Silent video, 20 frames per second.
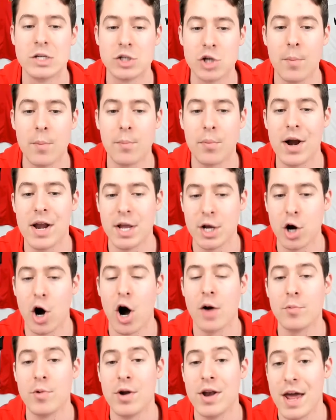Tom Brady,
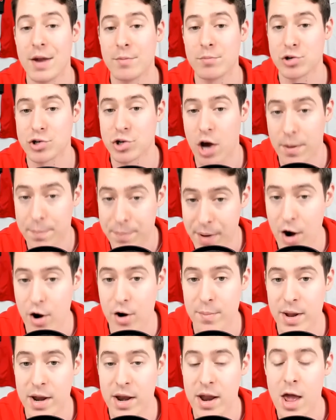Godwin, and Brashad
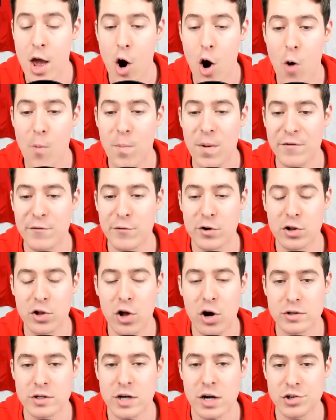Perryman, hoping for a
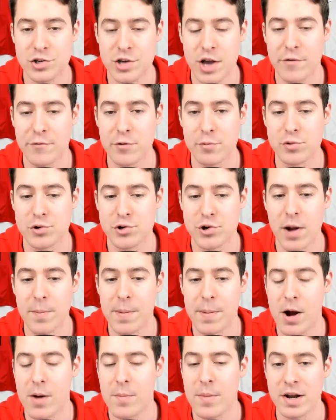long touchdown for Brashad
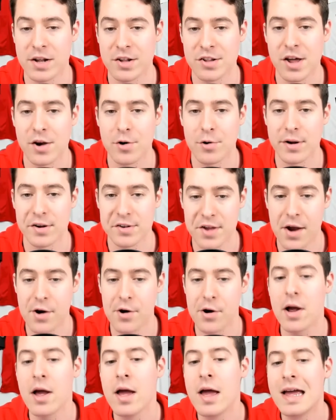Perryman, et cetera, et
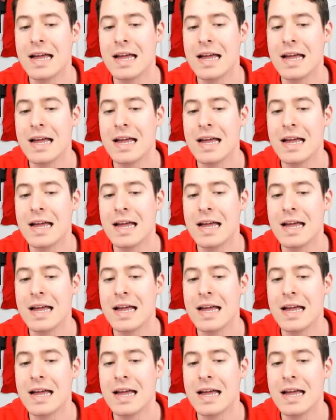cetera.